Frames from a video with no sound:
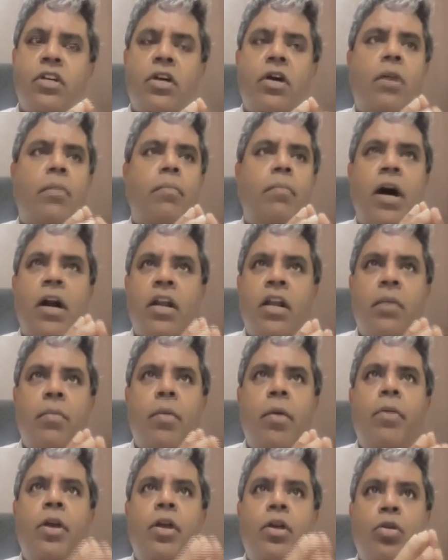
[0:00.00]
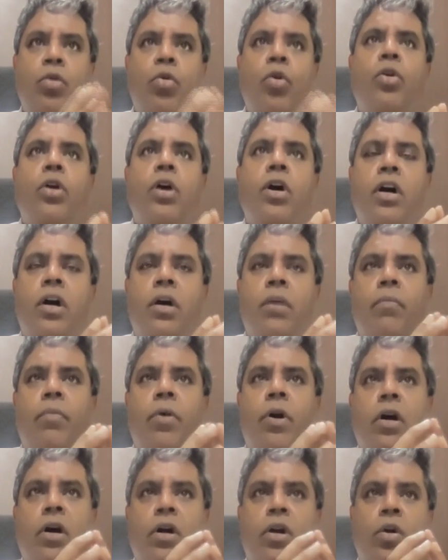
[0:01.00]
uh, barring maybe you, uh,
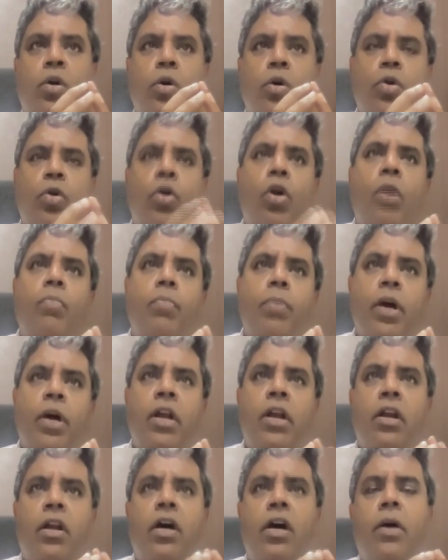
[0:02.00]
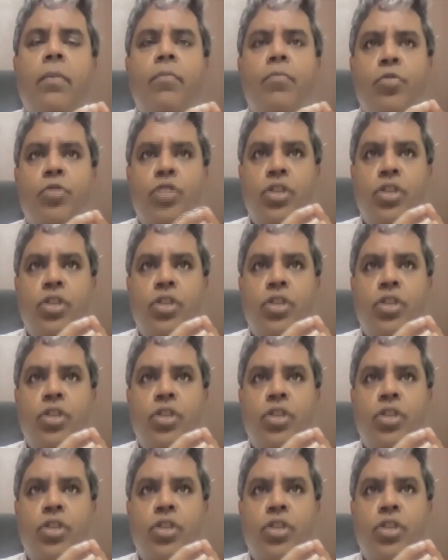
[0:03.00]
uh you know Europe and uh,